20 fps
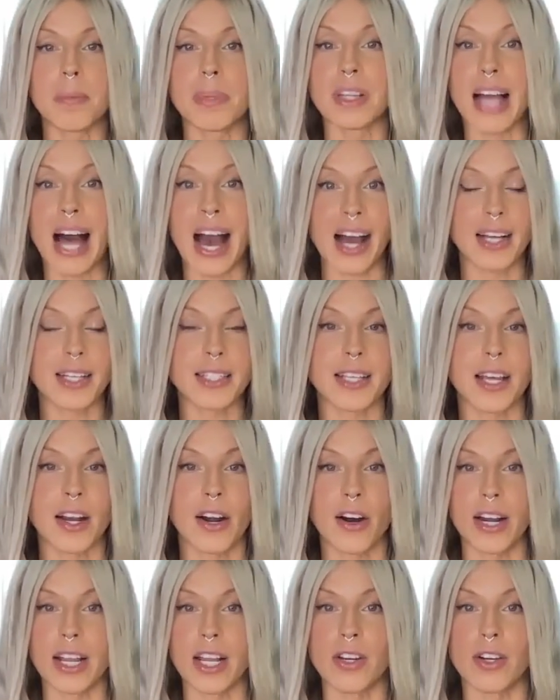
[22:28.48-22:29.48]
blocks that
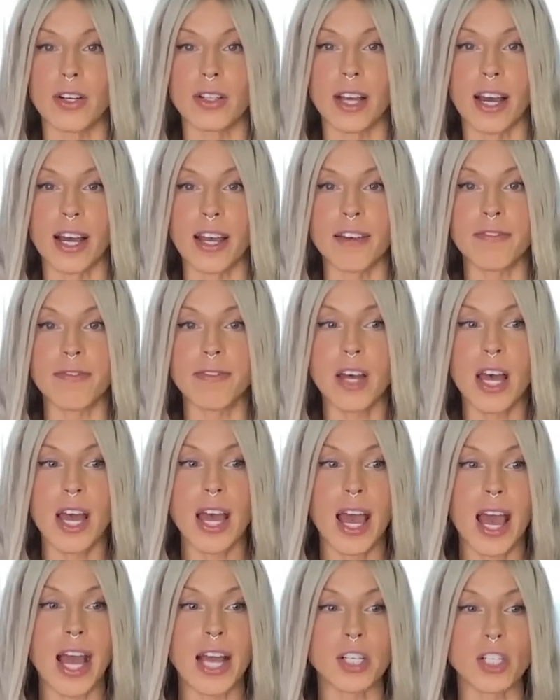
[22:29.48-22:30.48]
are in your life
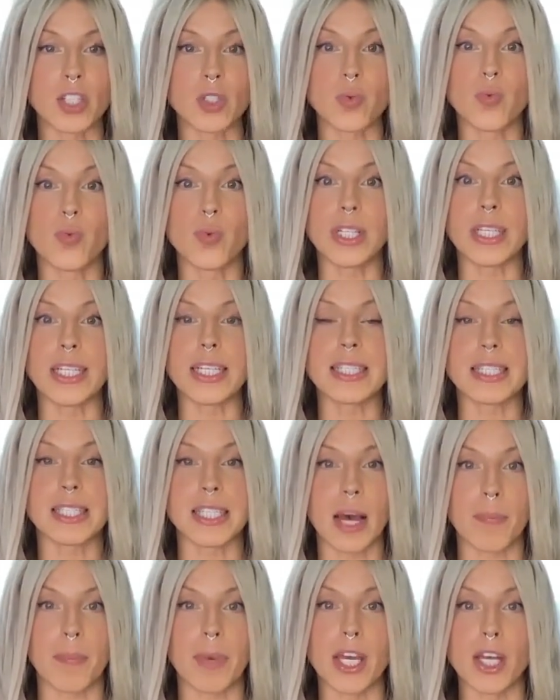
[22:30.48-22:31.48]
and just really
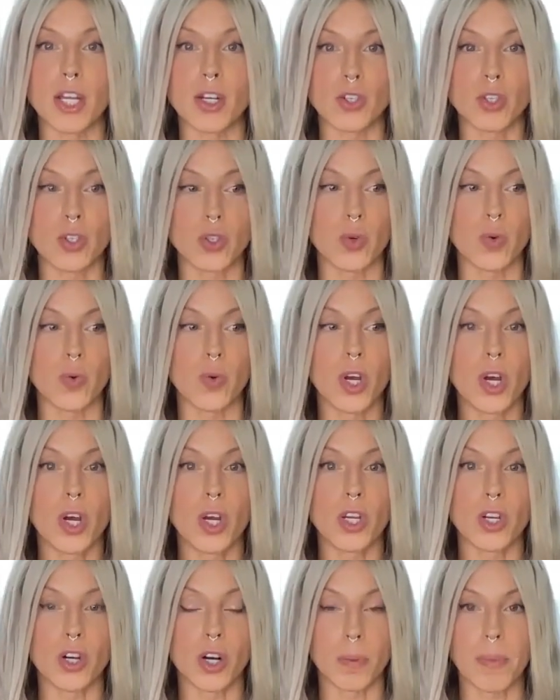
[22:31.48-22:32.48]
step into
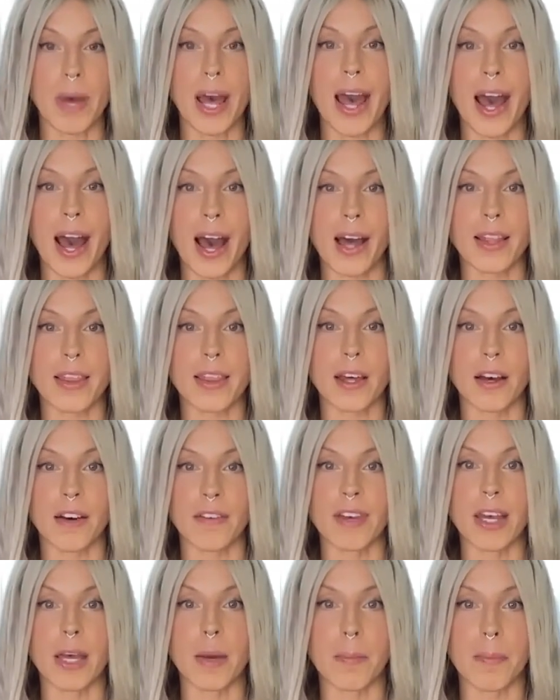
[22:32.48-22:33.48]
your path
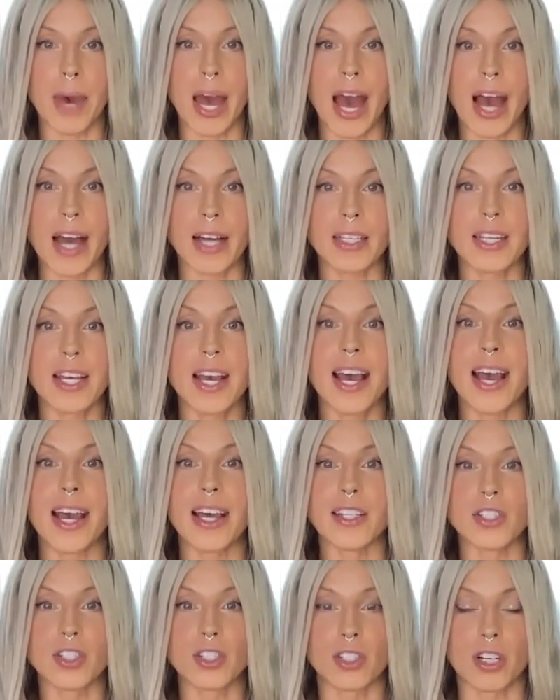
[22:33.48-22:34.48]
of impact
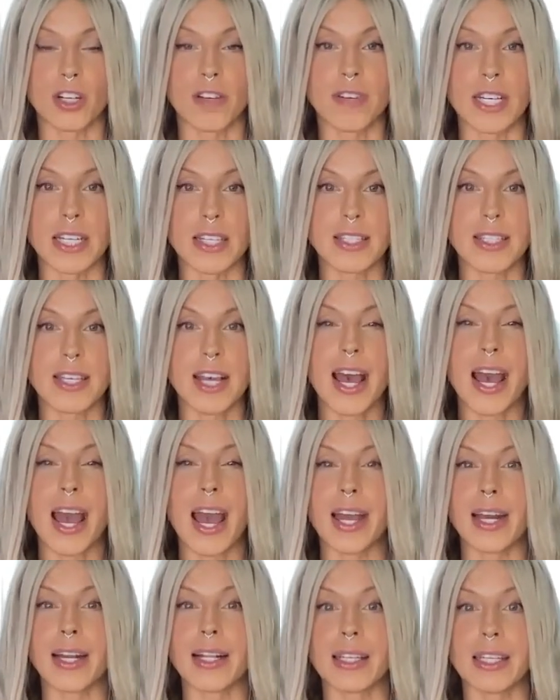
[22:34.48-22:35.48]
and service
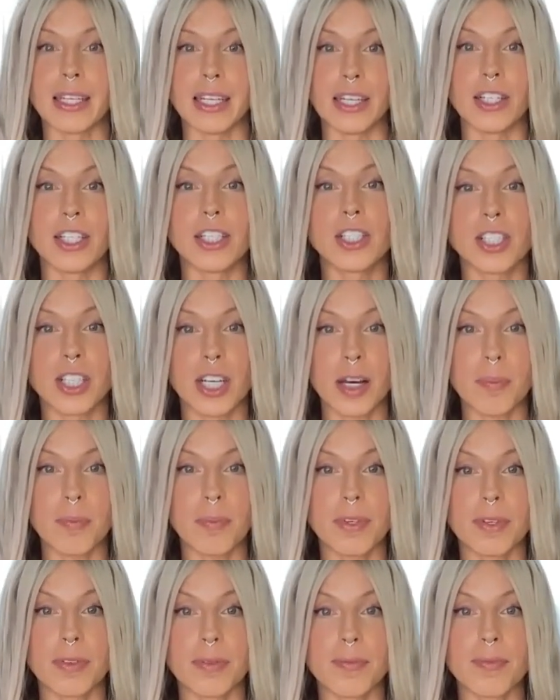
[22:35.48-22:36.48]
and leadership,
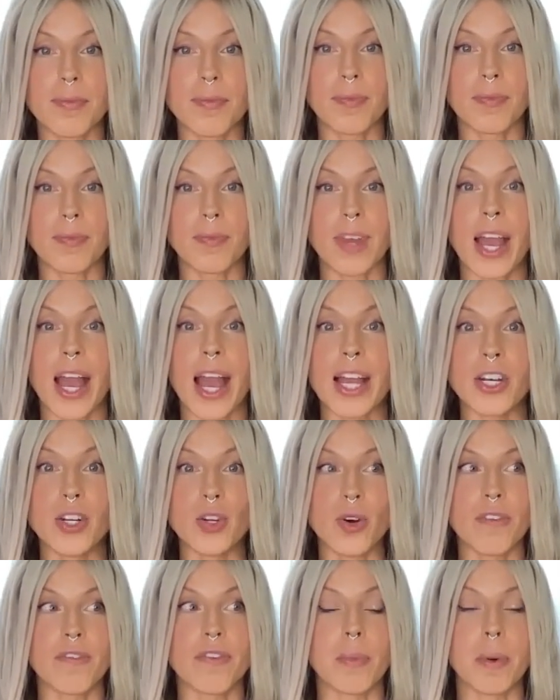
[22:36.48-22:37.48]
and
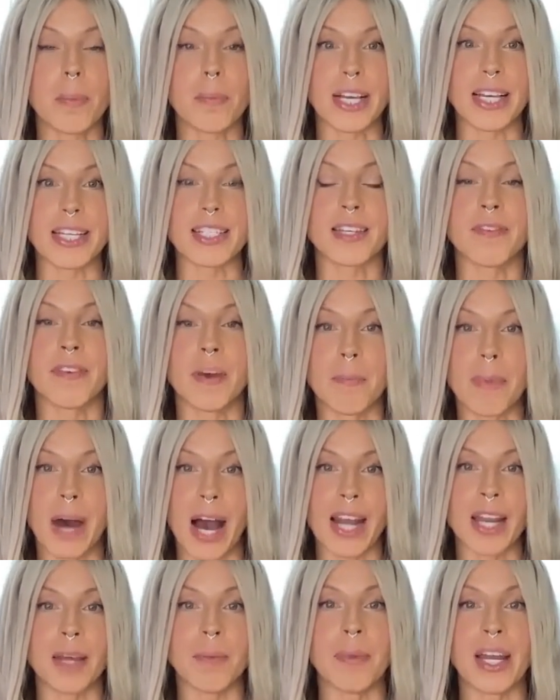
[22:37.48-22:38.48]
do it from a place of
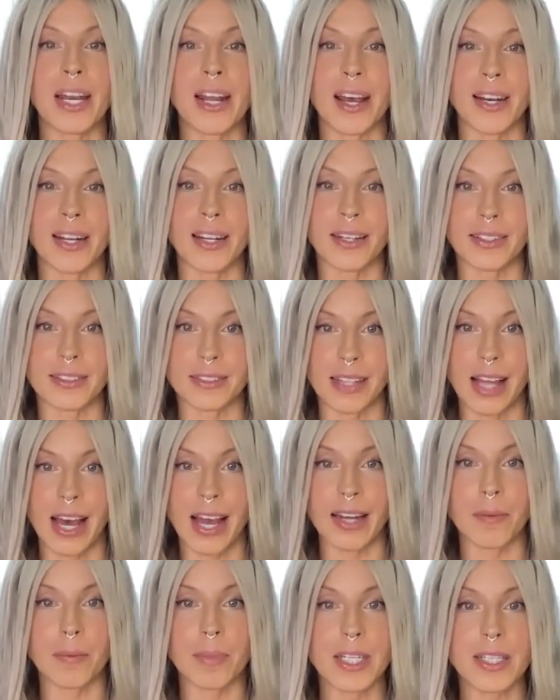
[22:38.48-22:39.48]
embodiment and in
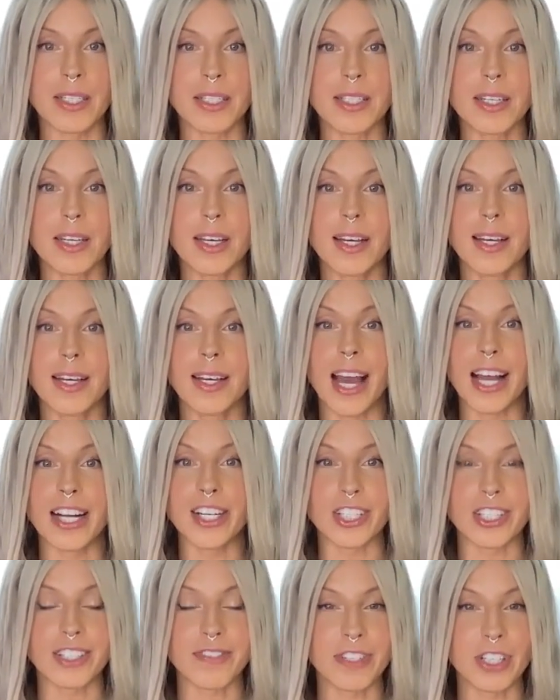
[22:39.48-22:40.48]
alignment, and
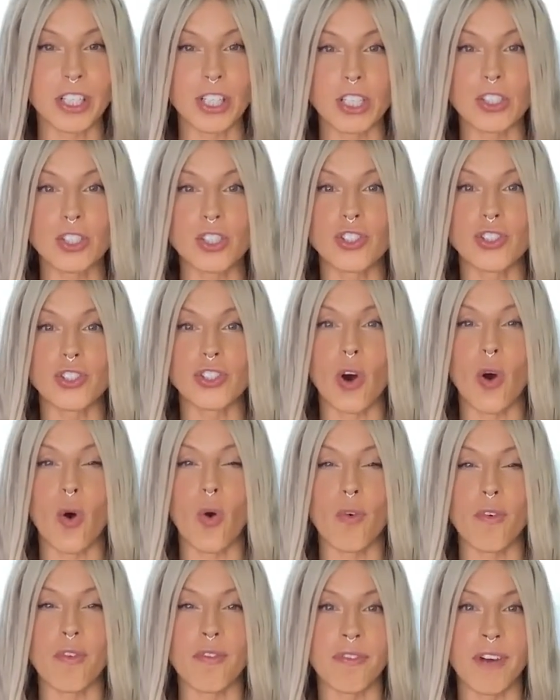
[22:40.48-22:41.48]
just feeling
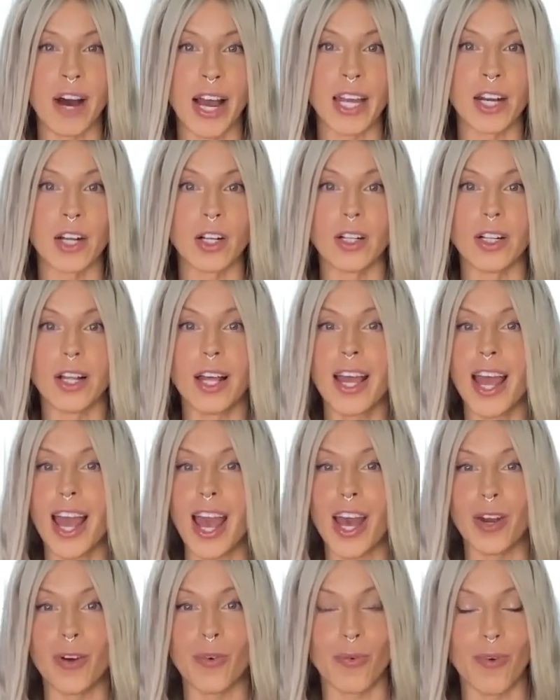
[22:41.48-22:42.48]
so vital
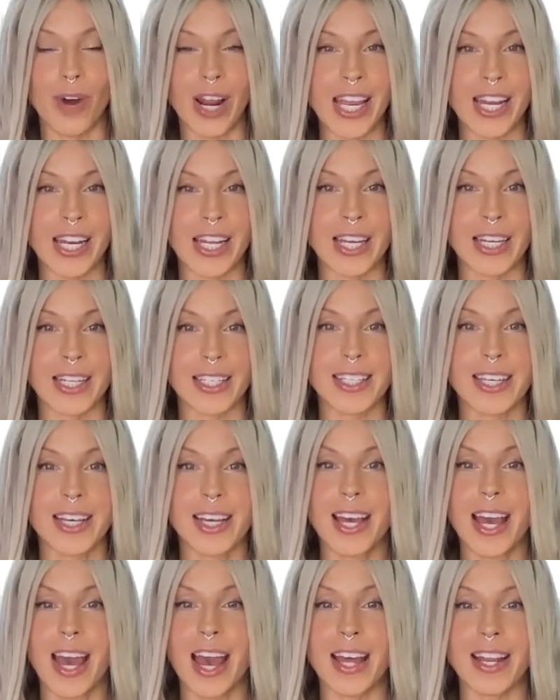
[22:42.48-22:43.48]
and radiant
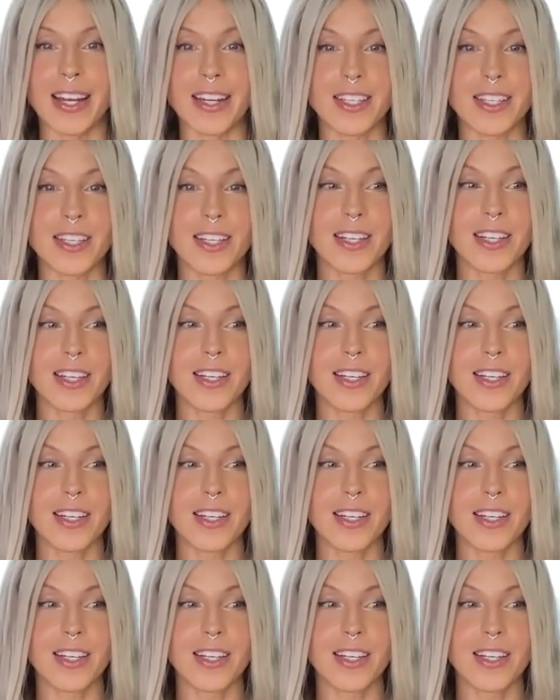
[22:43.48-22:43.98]
and